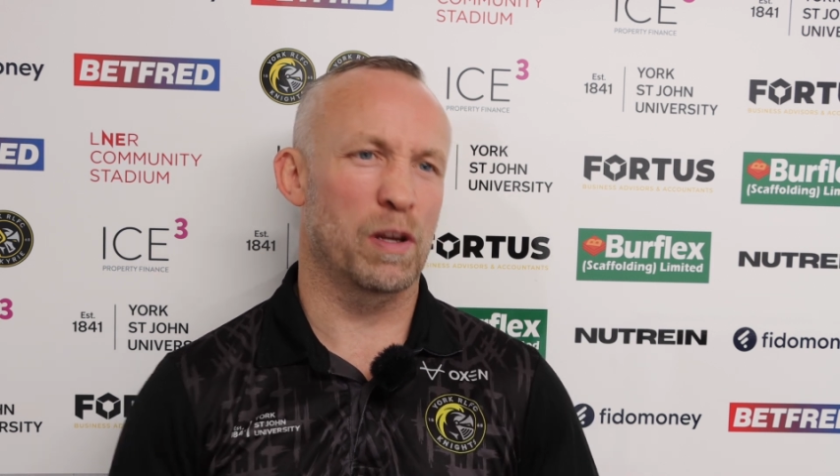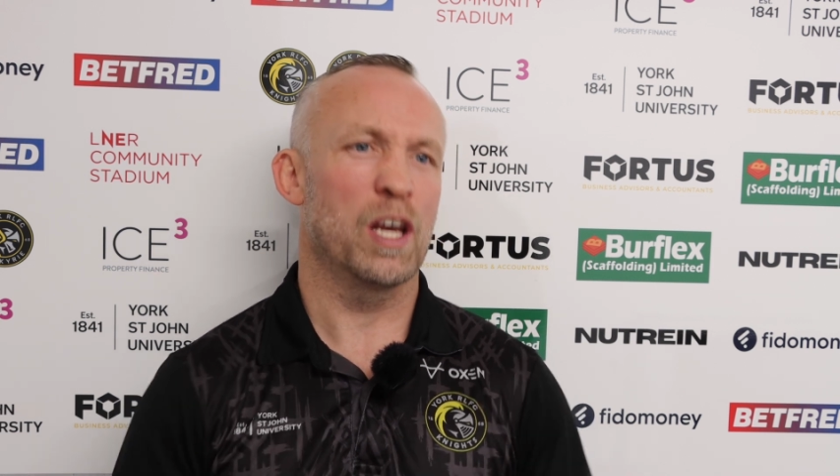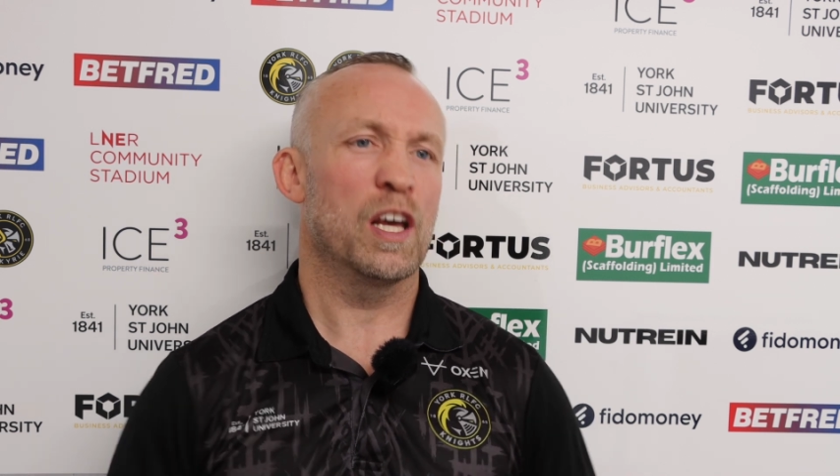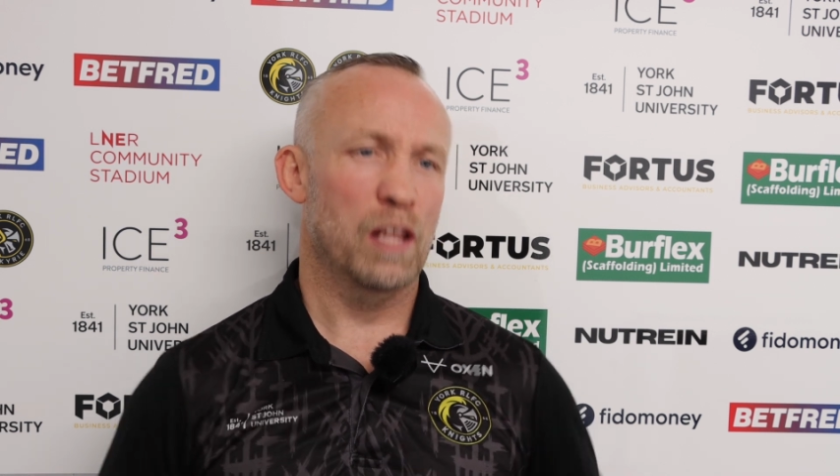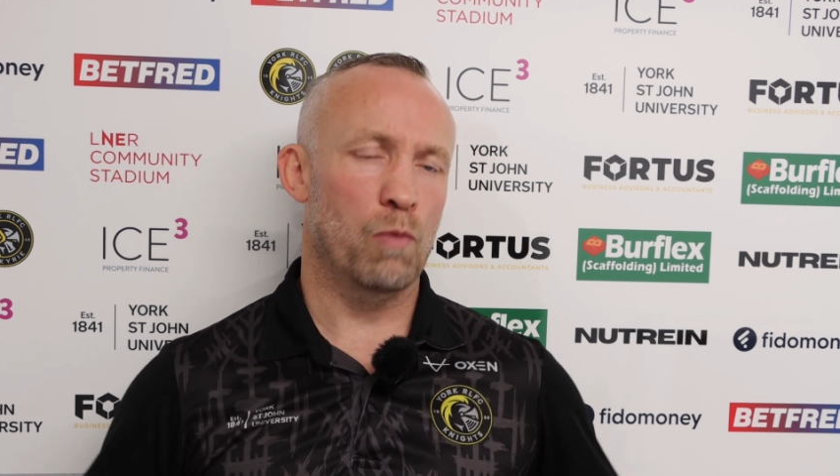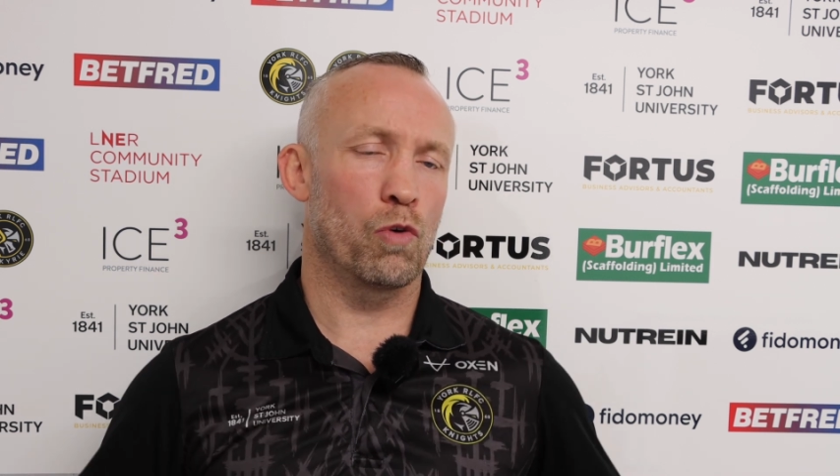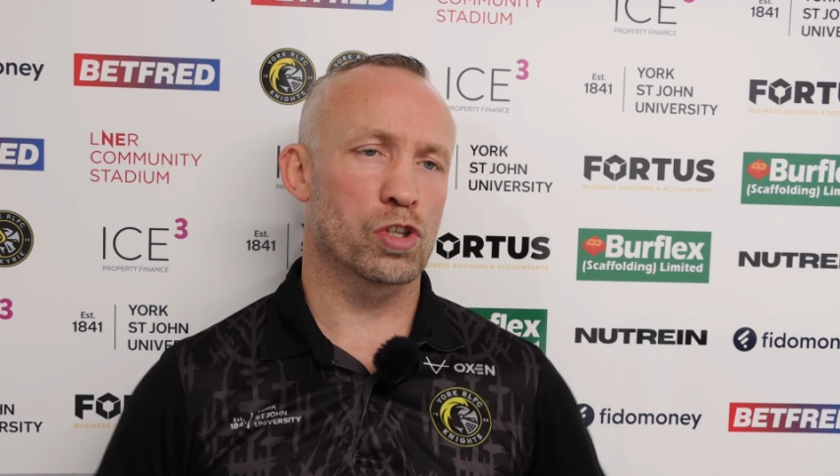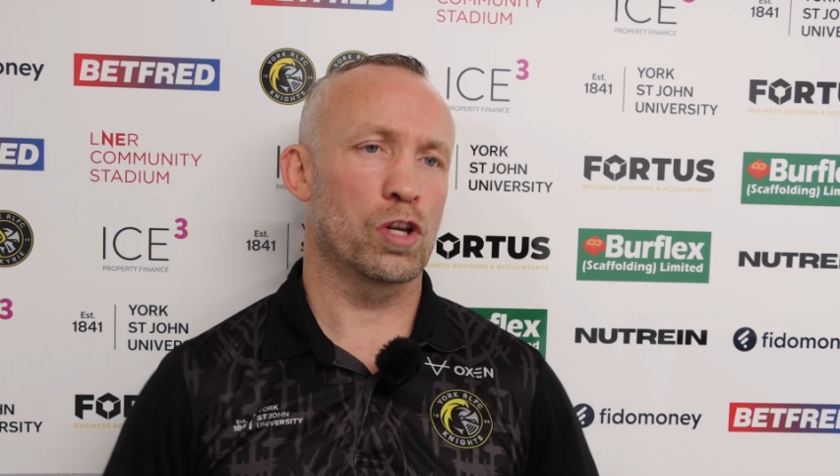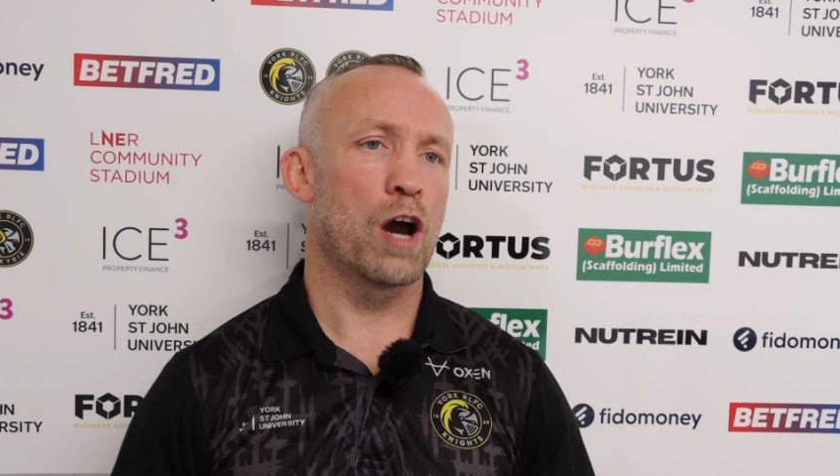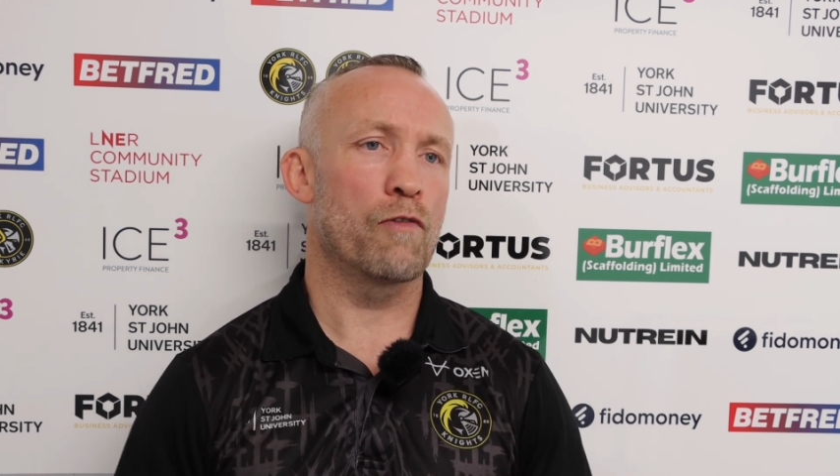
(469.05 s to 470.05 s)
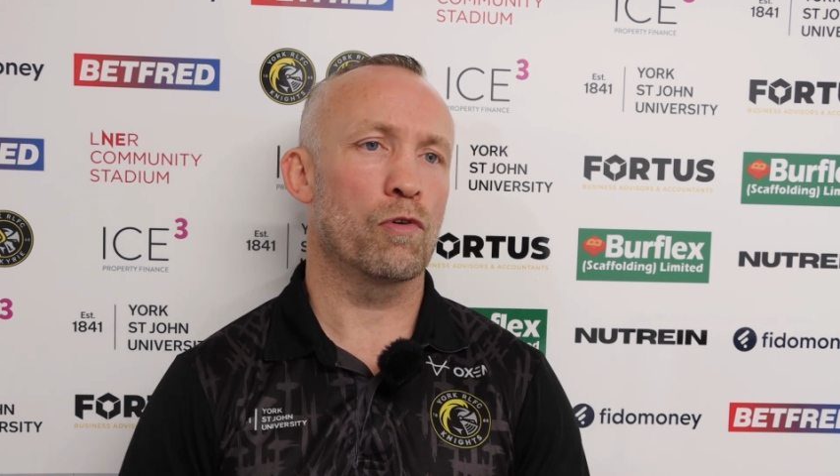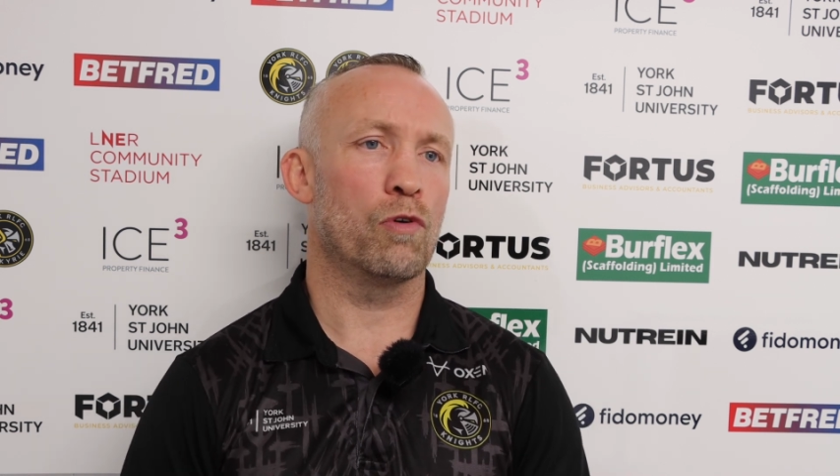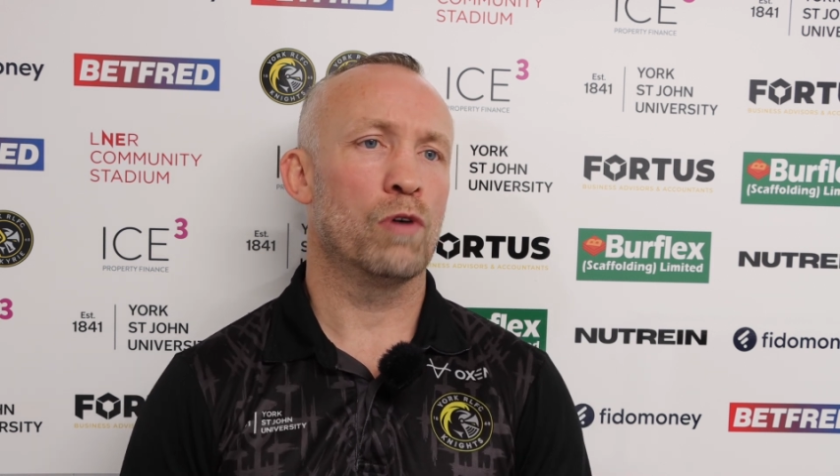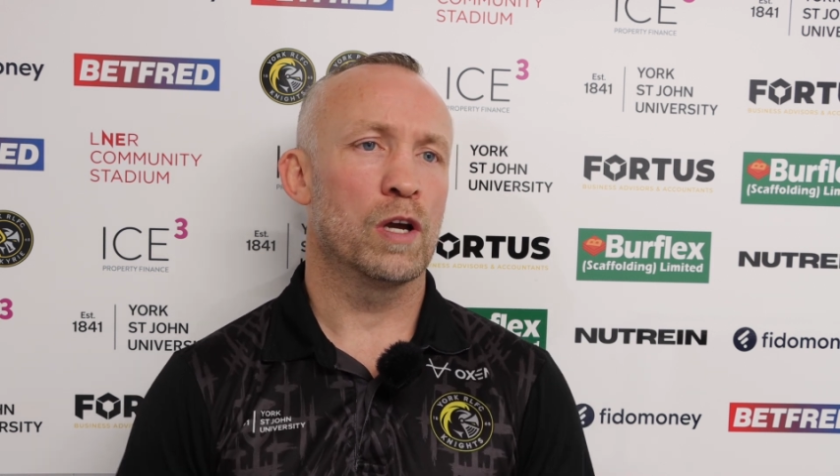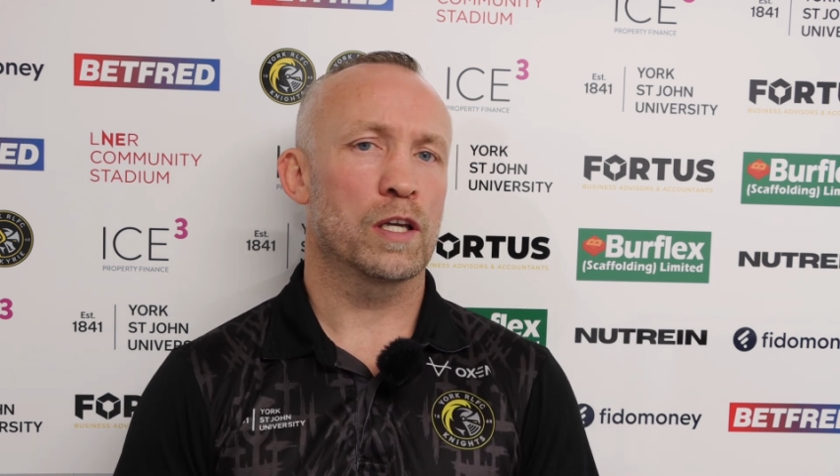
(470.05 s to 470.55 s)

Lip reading: but it was an overall